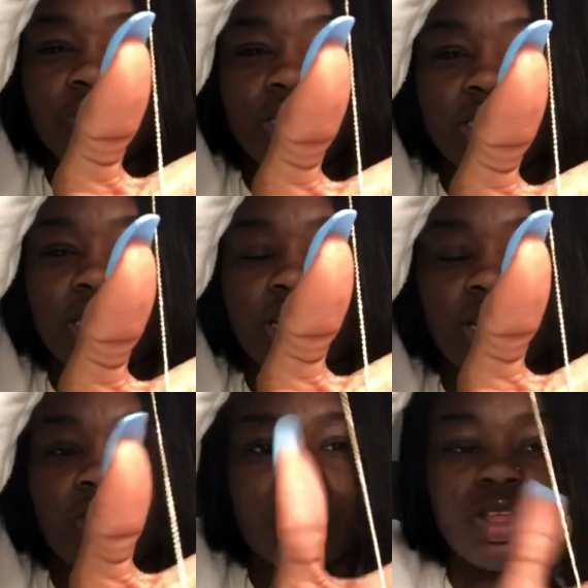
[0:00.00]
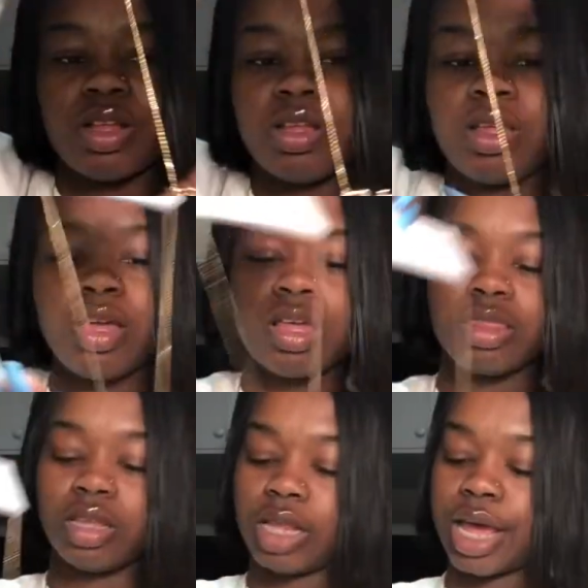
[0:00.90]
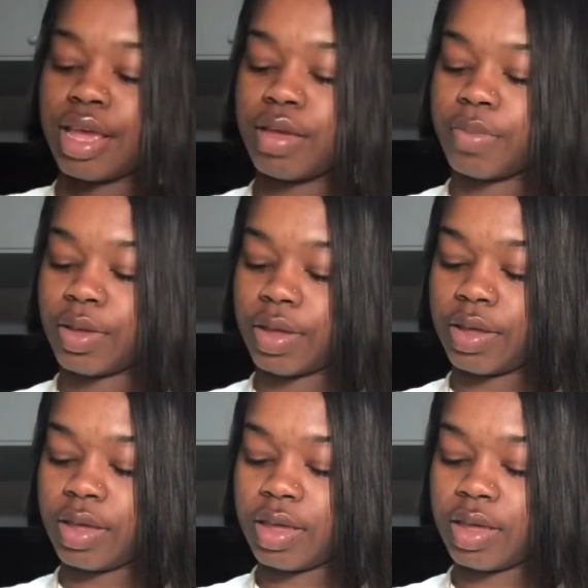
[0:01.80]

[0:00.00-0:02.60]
see. I know the light, but